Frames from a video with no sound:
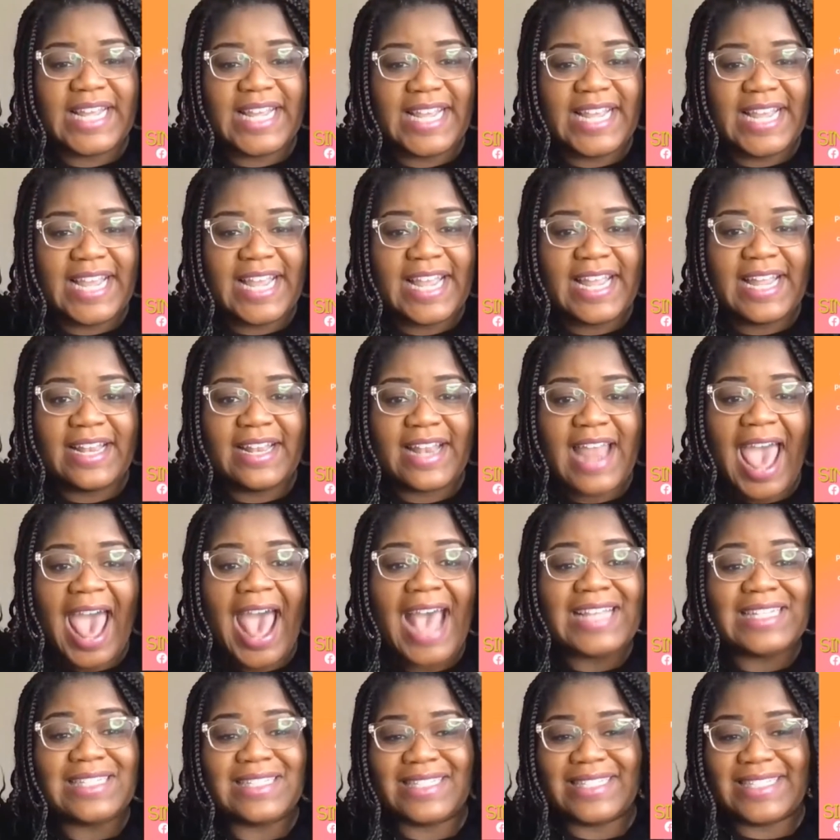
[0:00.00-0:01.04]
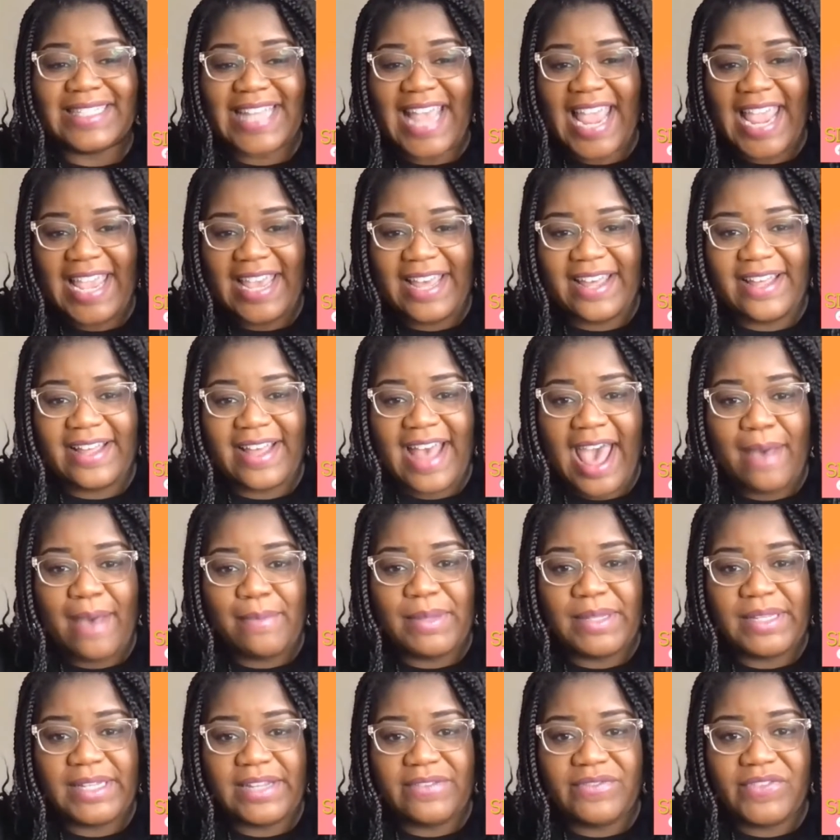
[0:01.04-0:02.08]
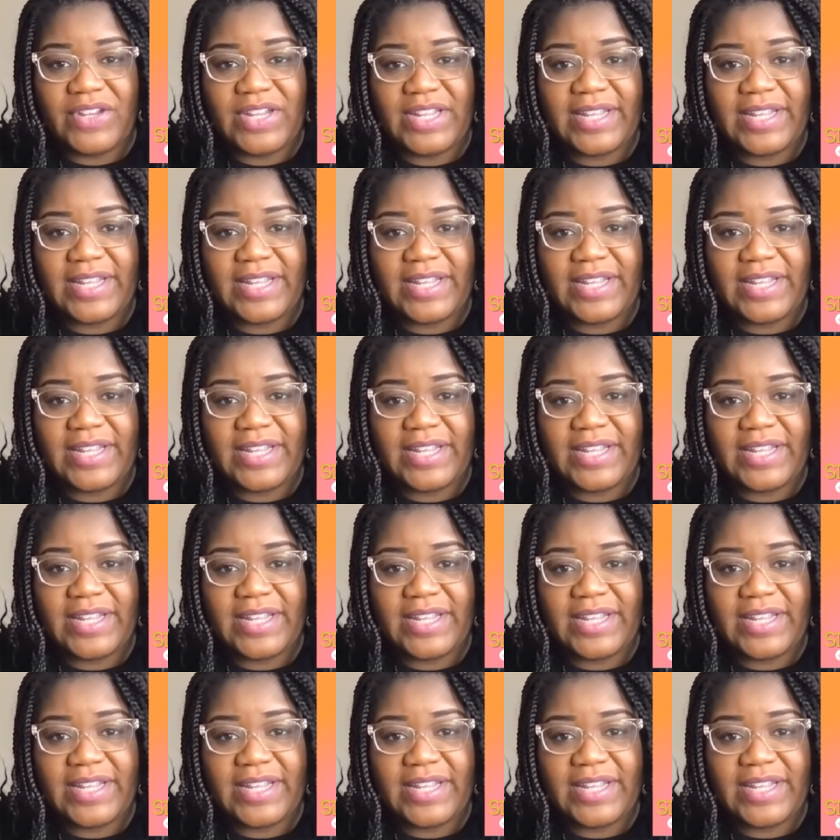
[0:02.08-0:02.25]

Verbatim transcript: in Isaiah, I believe it